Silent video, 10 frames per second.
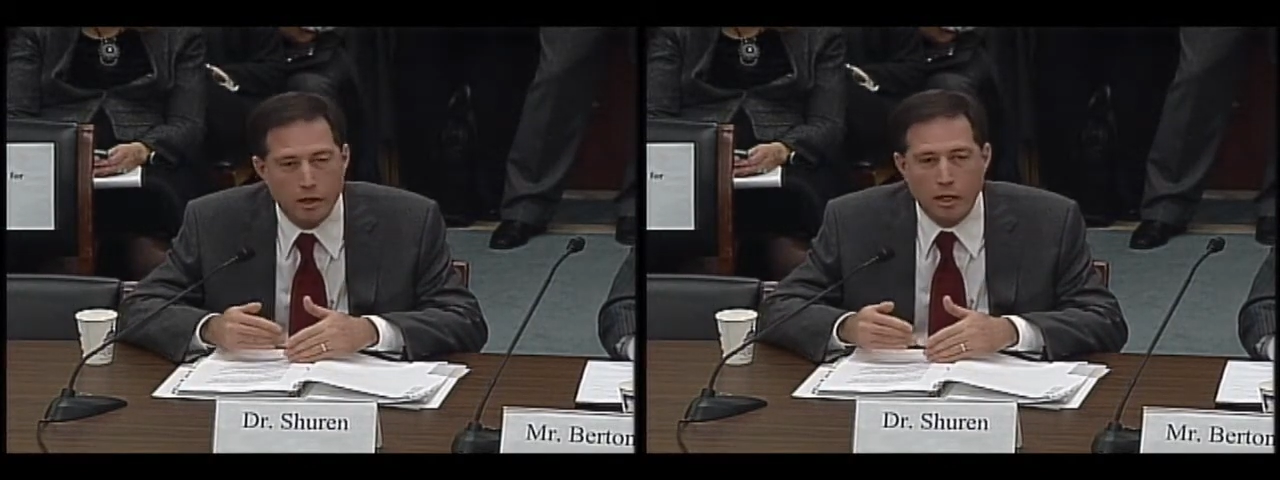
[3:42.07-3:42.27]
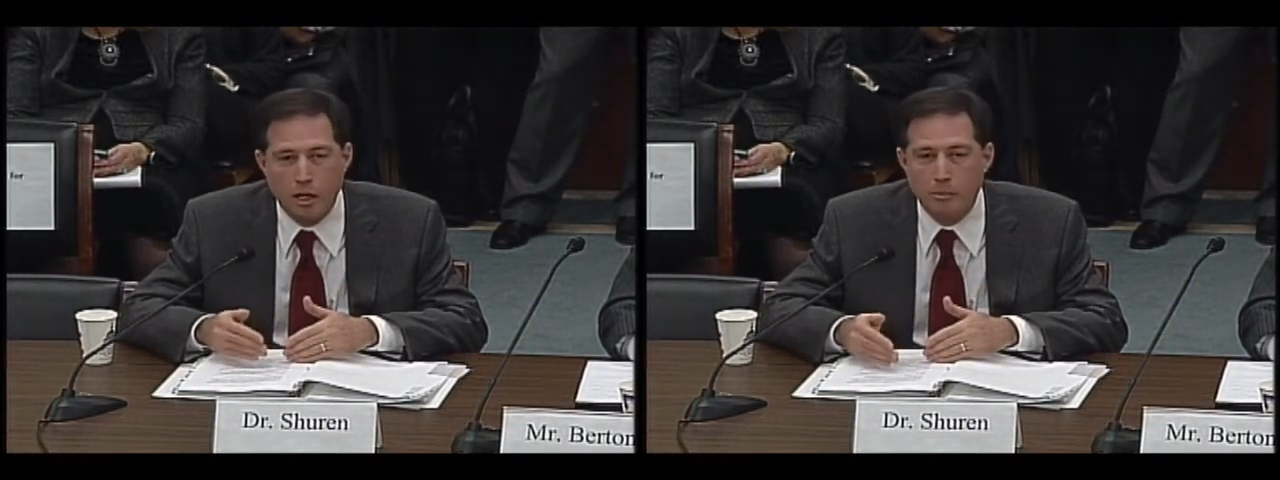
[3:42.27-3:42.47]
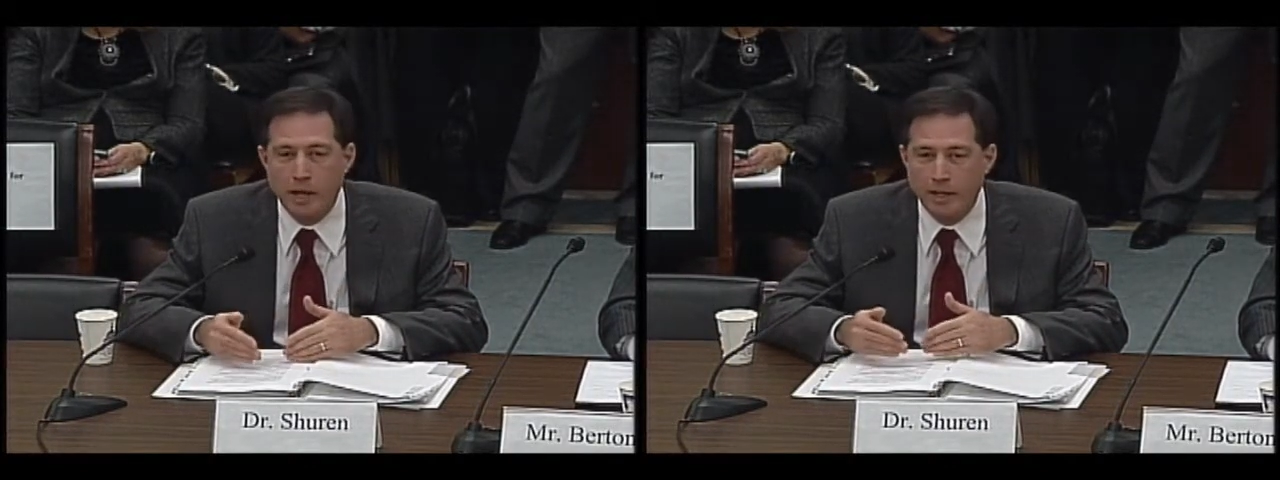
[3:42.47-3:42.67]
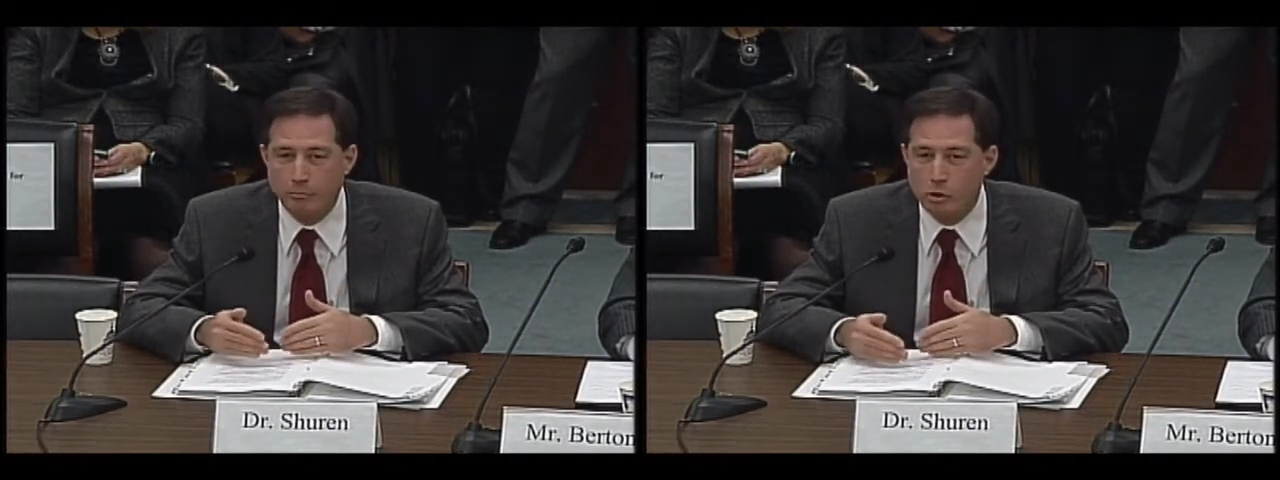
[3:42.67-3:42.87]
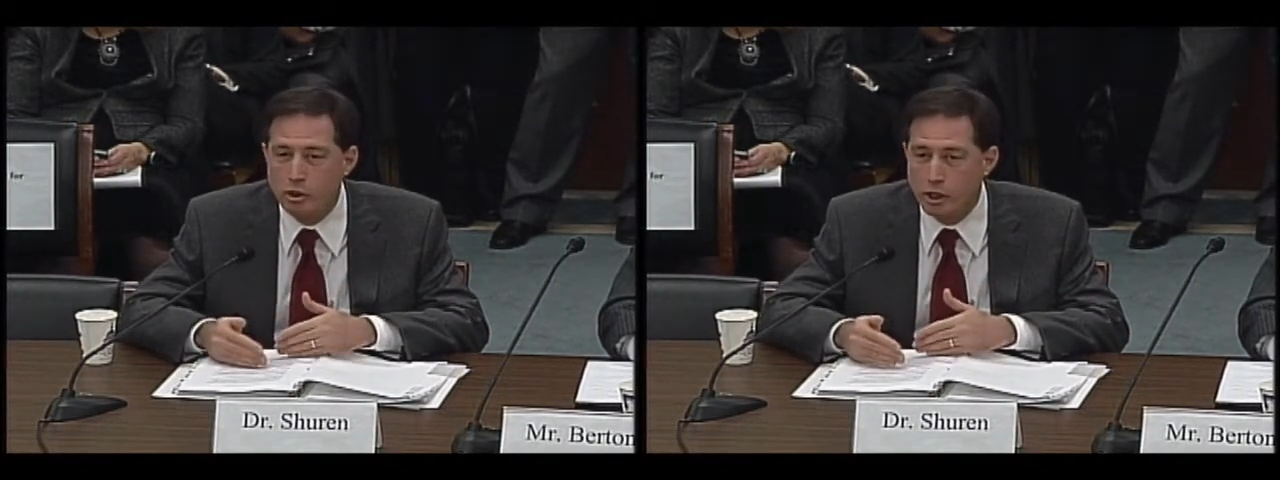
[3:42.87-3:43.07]
and it
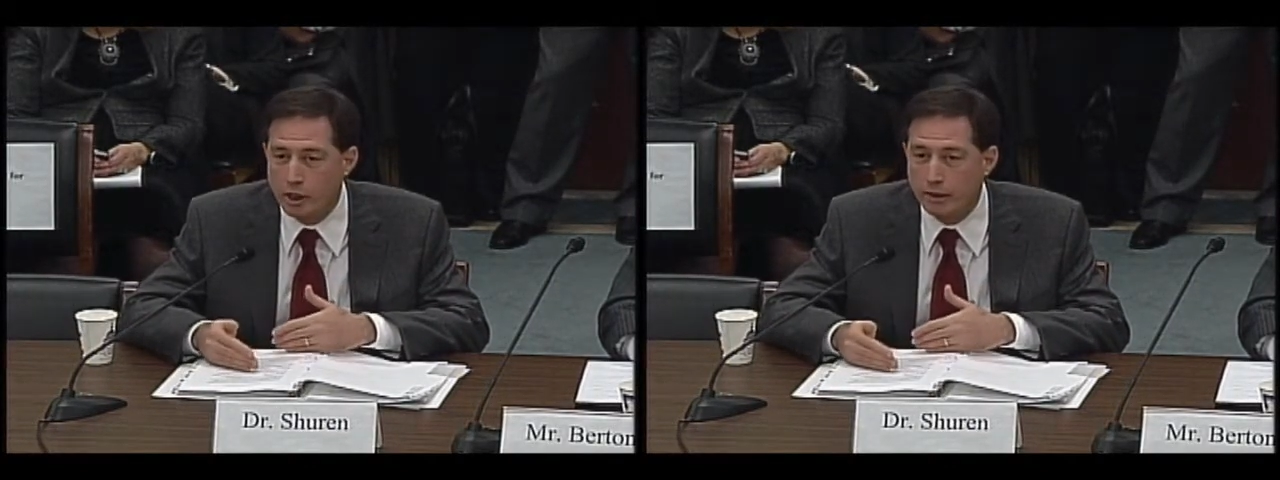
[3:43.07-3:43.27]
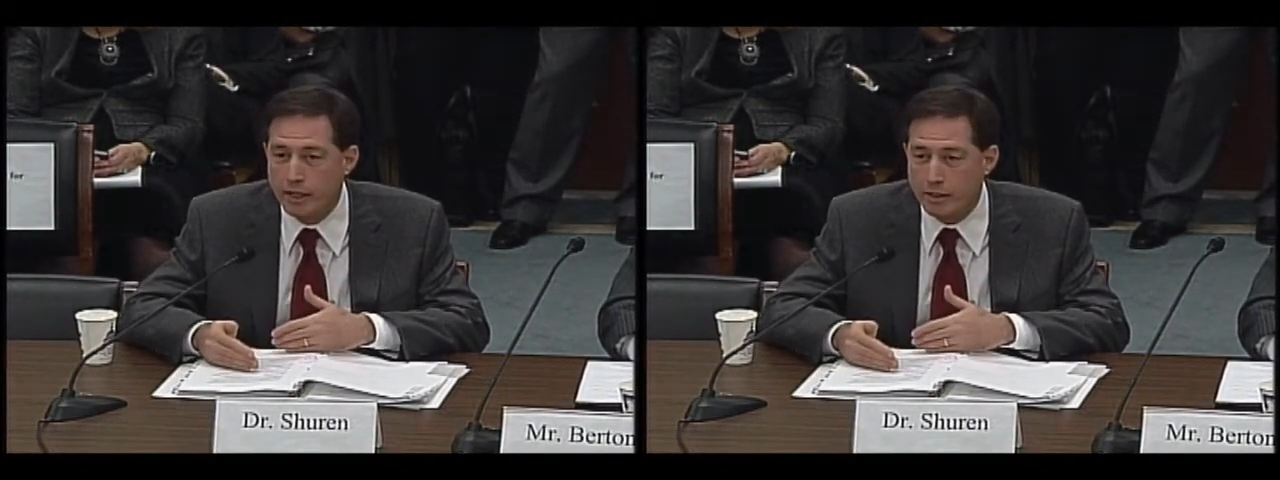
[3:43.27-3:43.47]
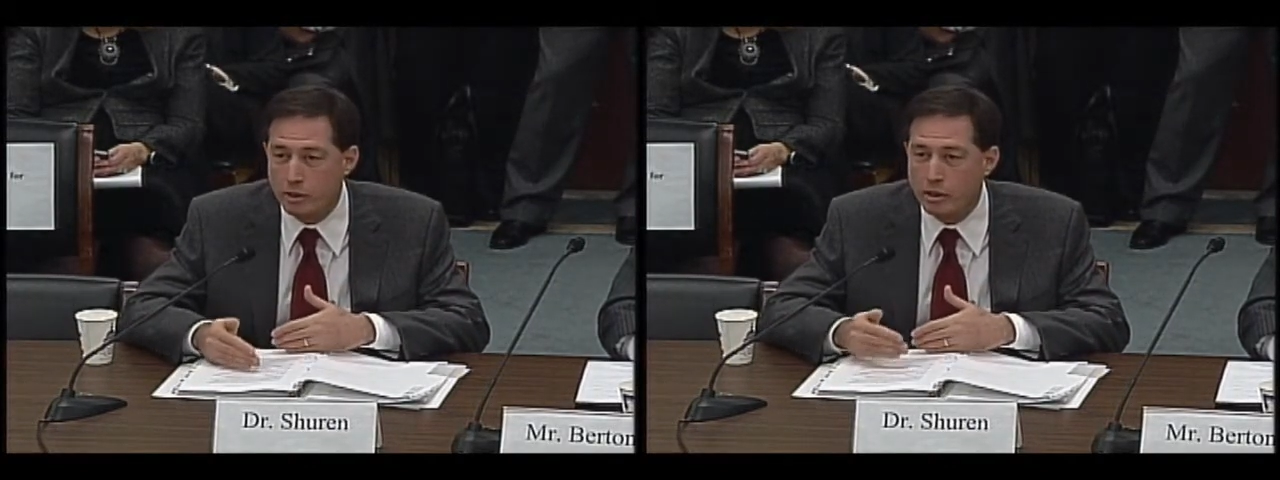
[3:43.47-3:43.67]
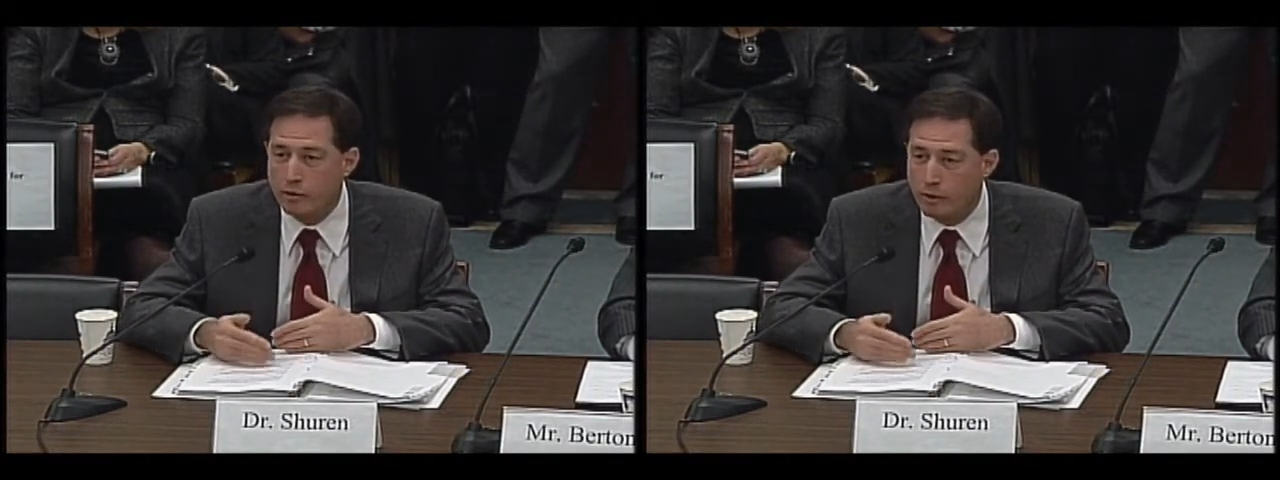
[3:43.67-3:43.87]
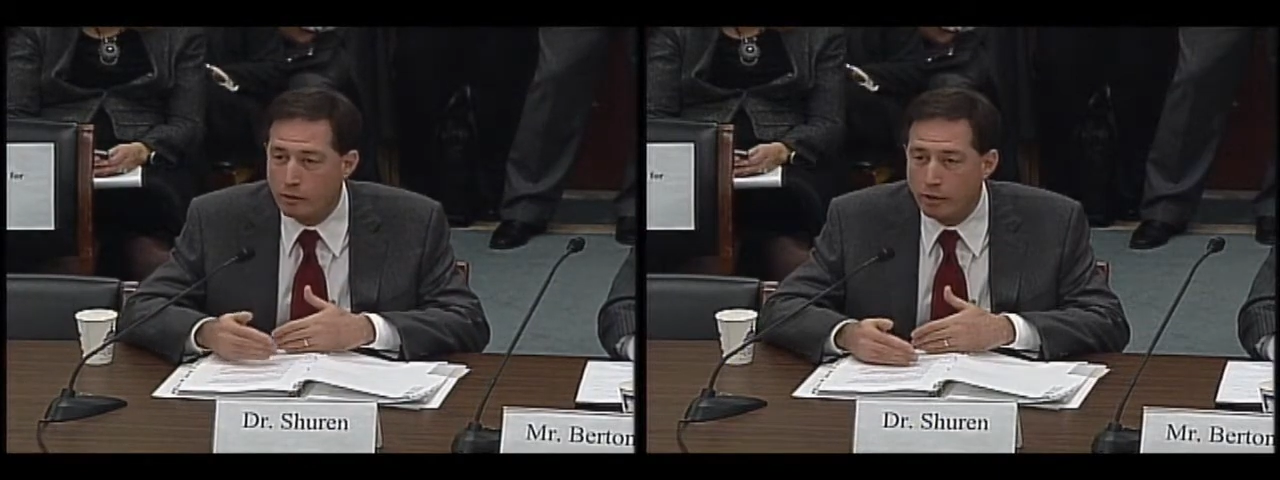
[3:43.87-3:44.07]
puts a list of
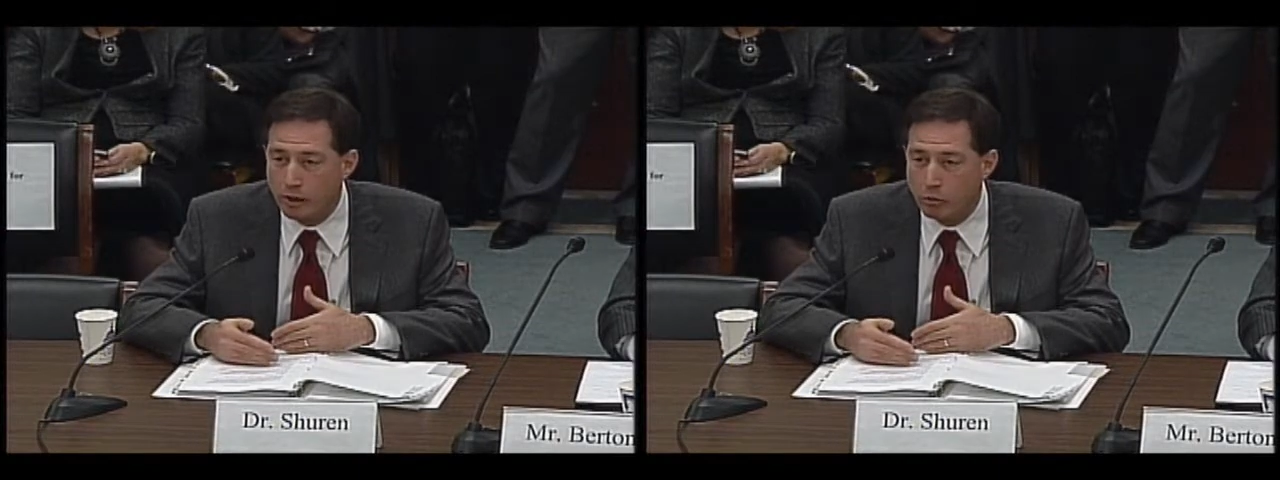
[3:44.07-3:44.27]
everything